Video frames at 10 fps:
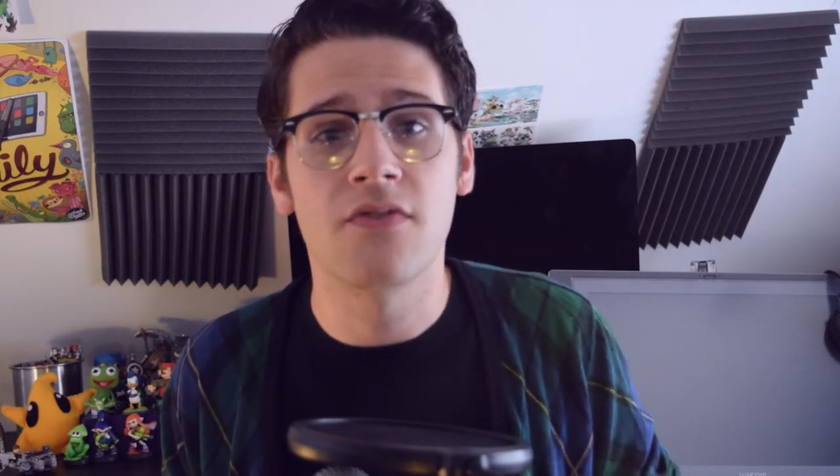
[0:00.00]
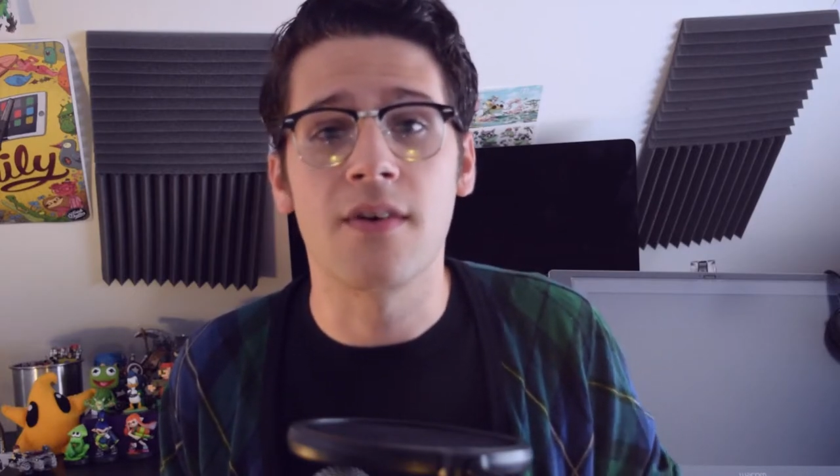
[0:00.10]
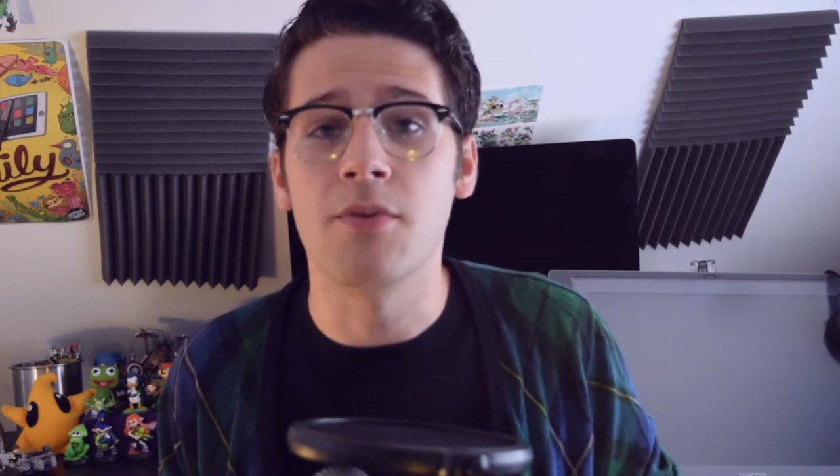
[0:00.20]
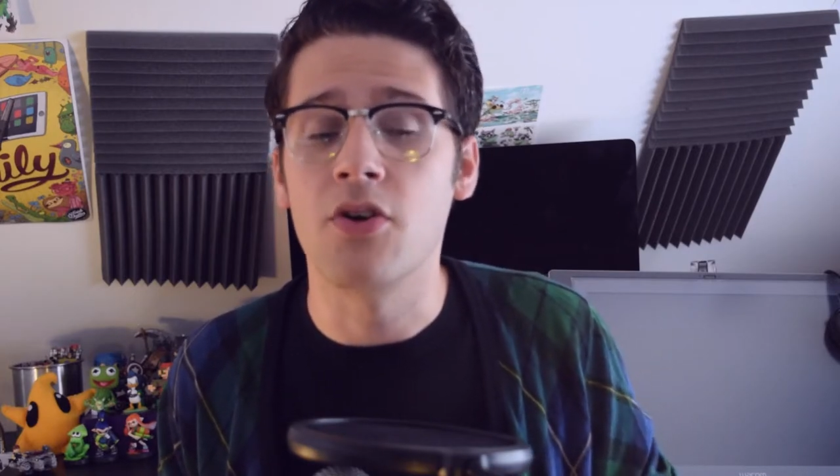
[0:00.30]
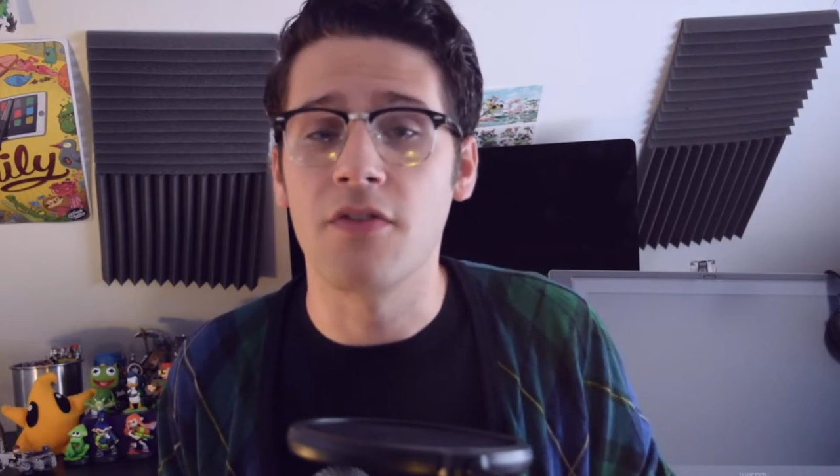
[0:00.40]

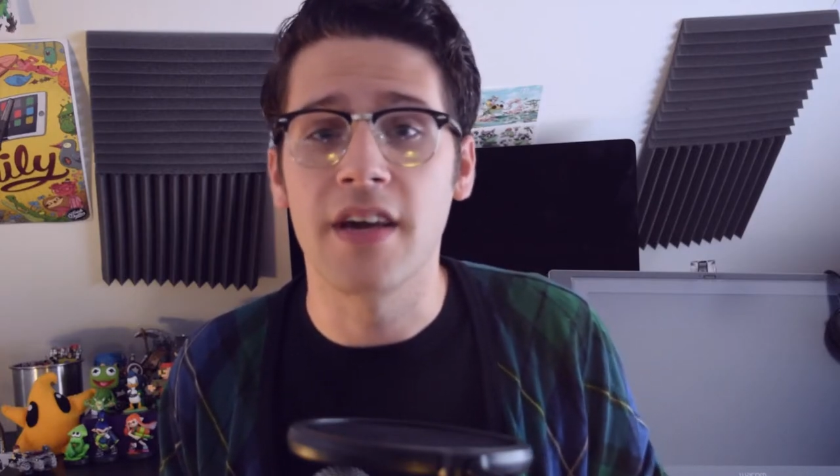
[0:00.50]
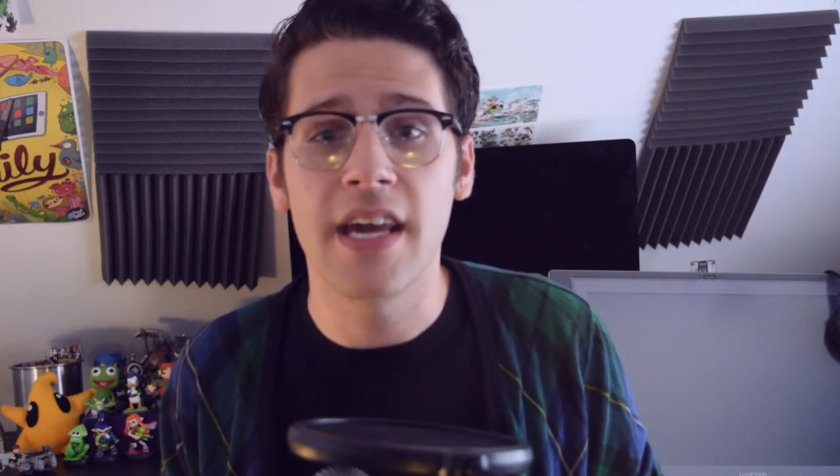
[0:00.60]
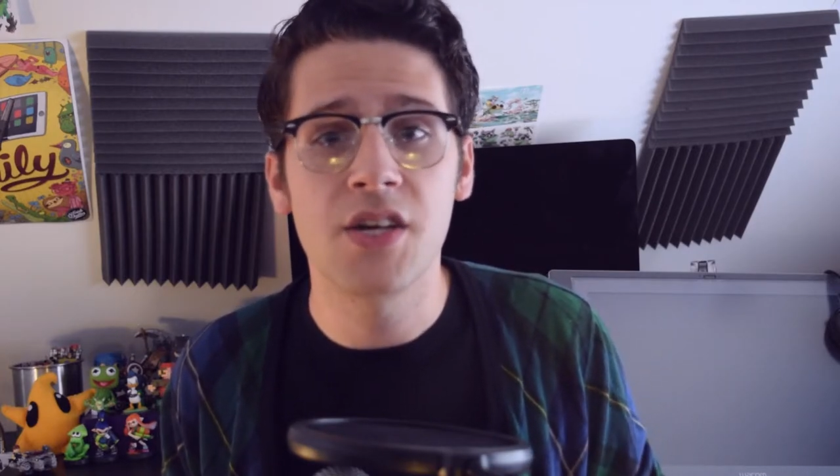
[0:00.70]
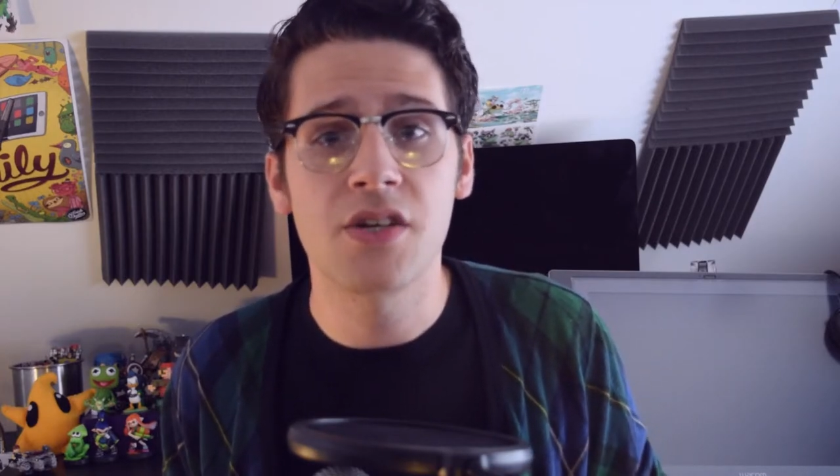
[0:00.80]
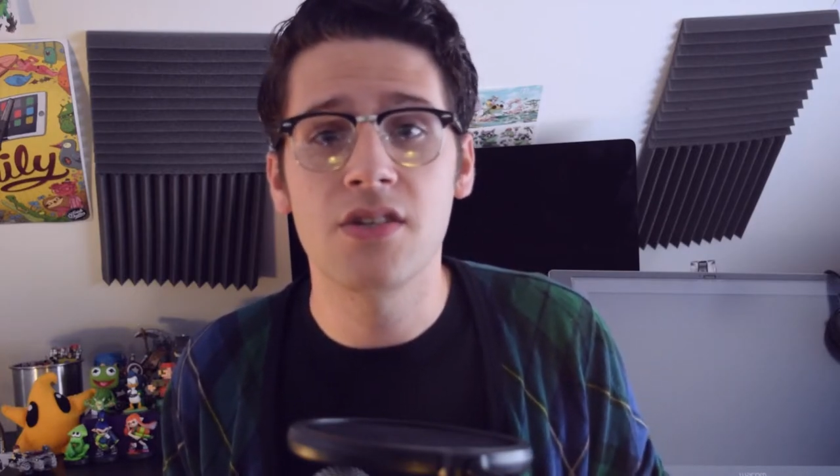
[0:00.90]
from
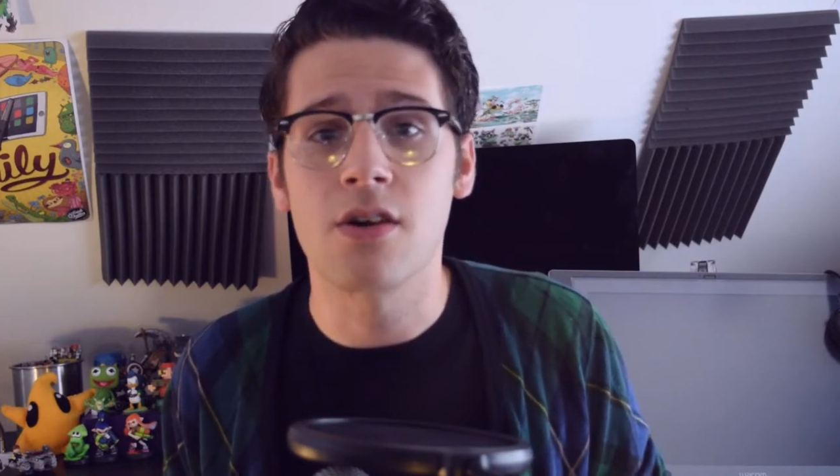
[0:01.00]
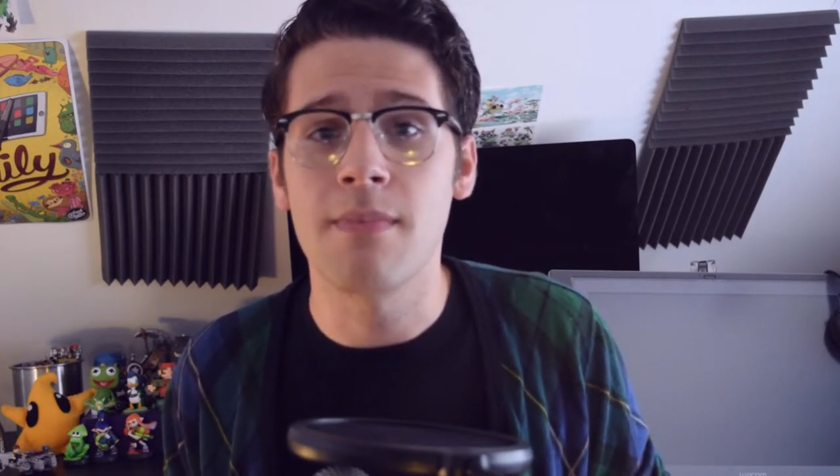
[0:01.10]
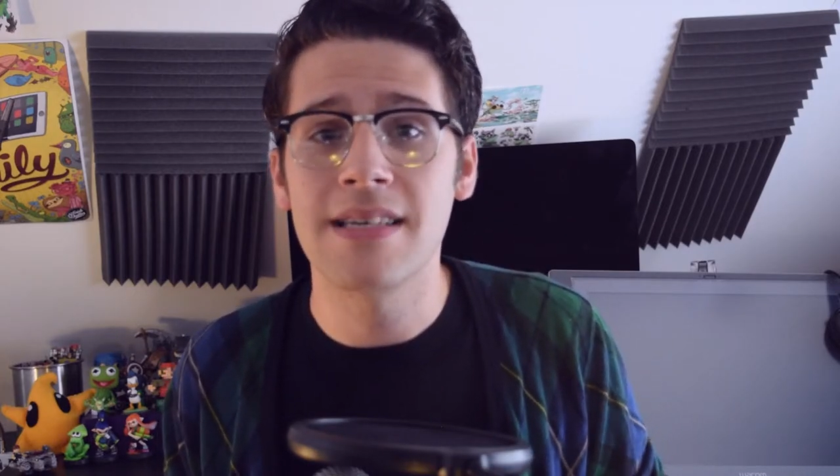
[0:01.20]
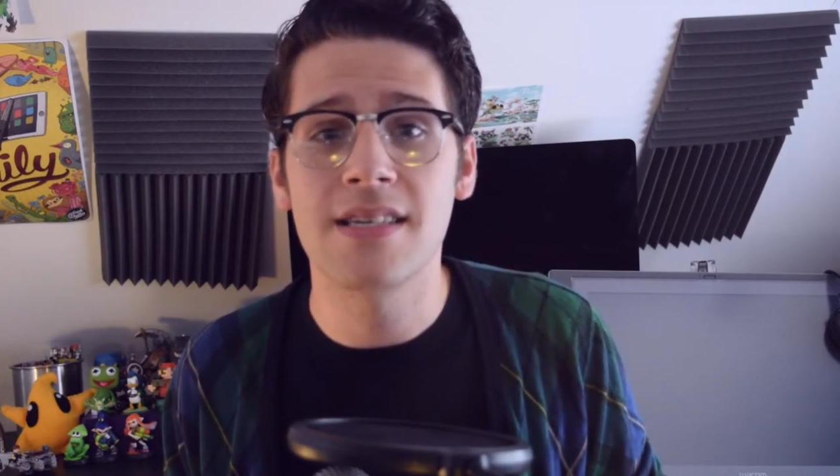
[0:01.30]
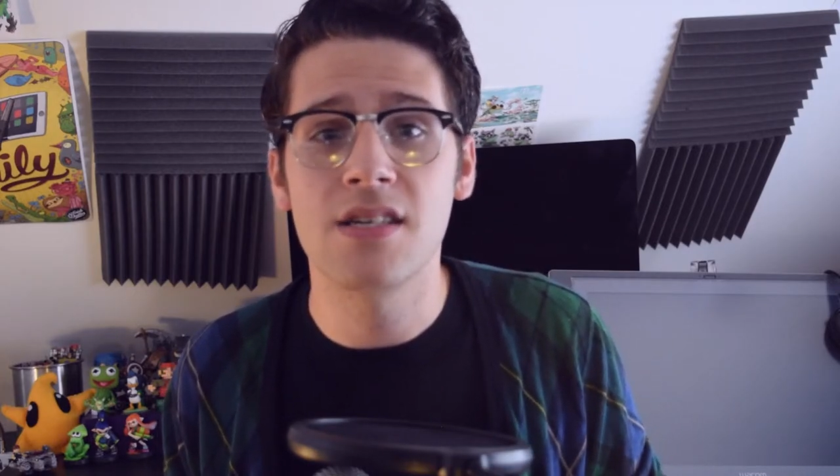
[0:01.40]
notifications or
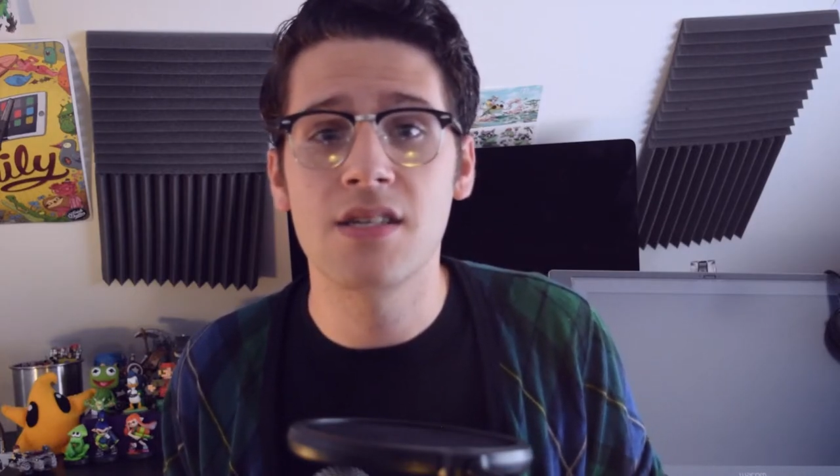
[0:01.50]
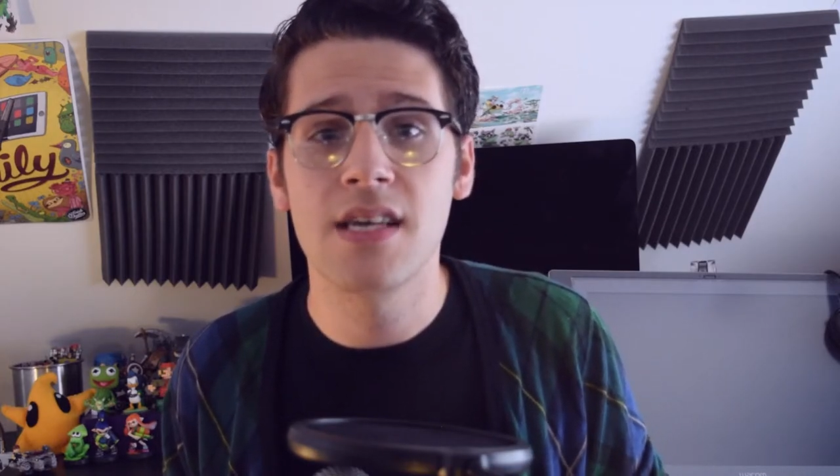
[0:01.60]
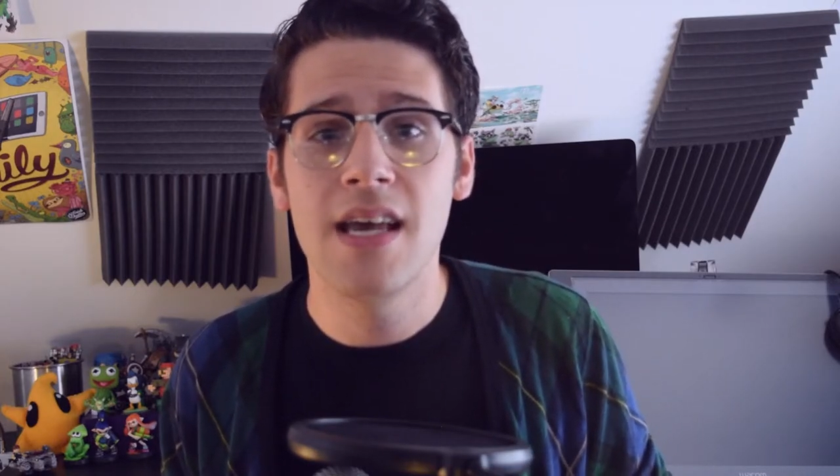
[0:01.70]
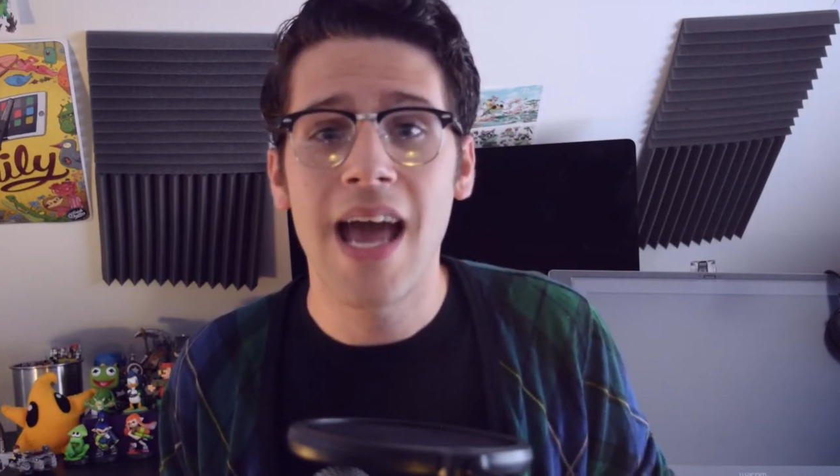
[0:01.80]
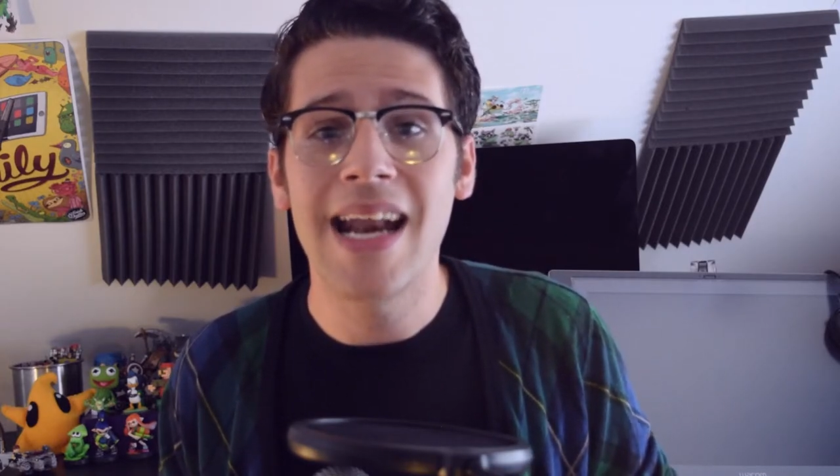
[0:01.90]
messages,